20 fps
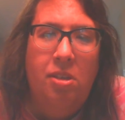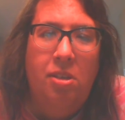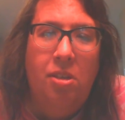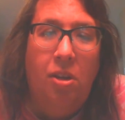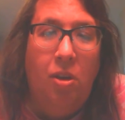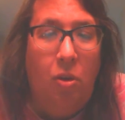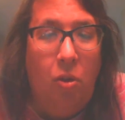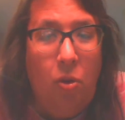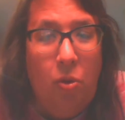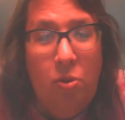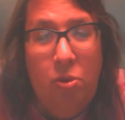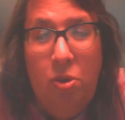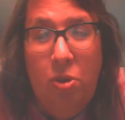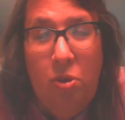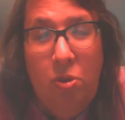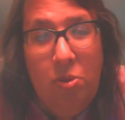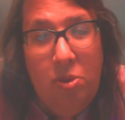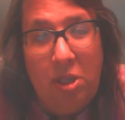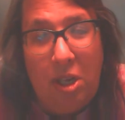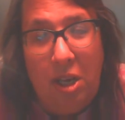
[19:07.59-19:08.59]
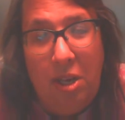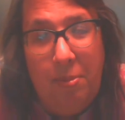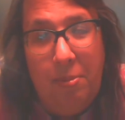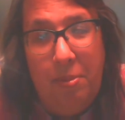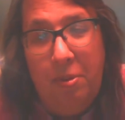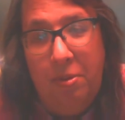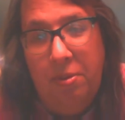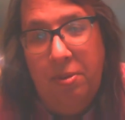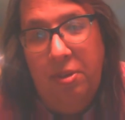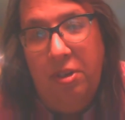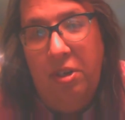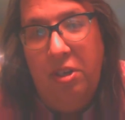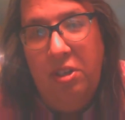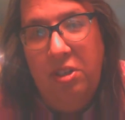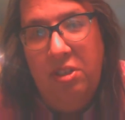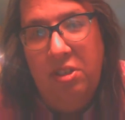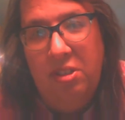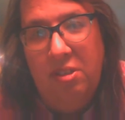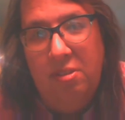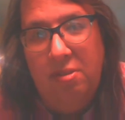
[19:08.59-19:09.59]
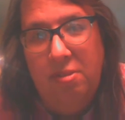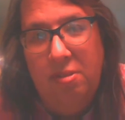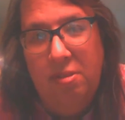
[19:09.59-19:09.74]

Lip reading: A whole new type of creation,